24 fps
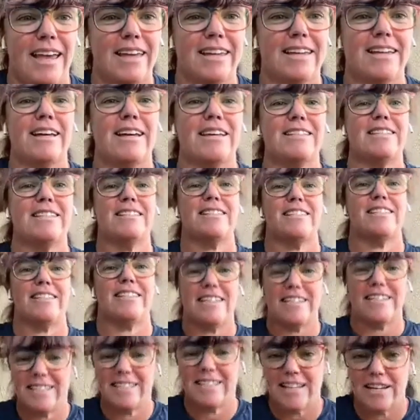Hey guys, it's
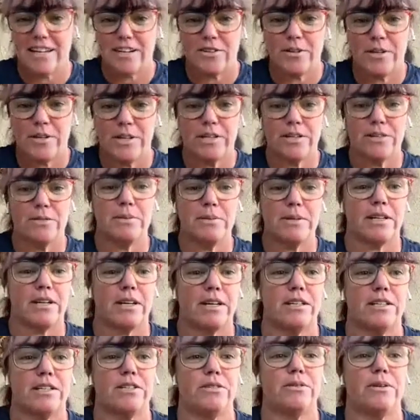Dana Sacco here with
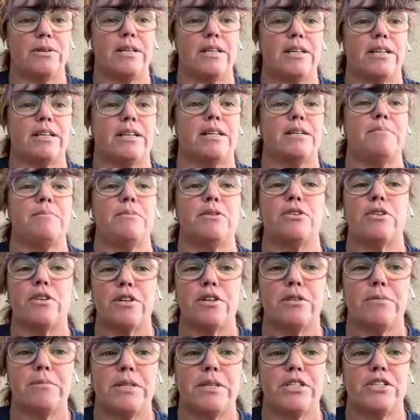I two I Hyped, your
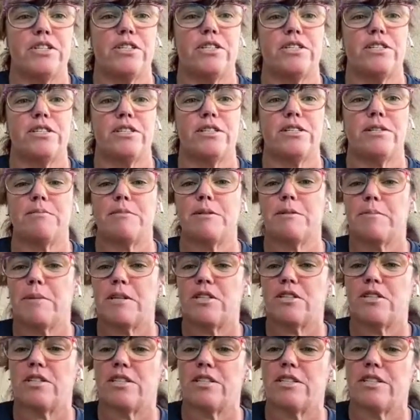automation and system
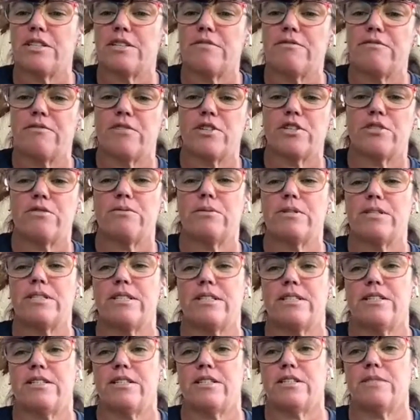specialist and virtual
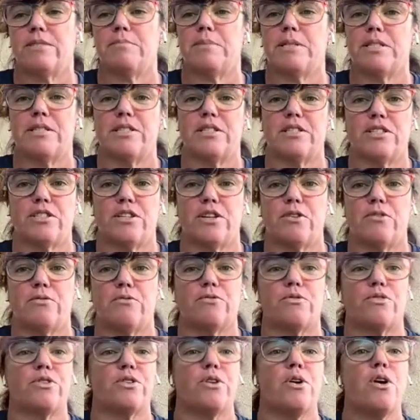assistant business
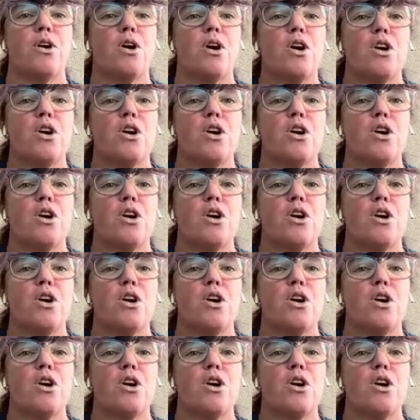coach.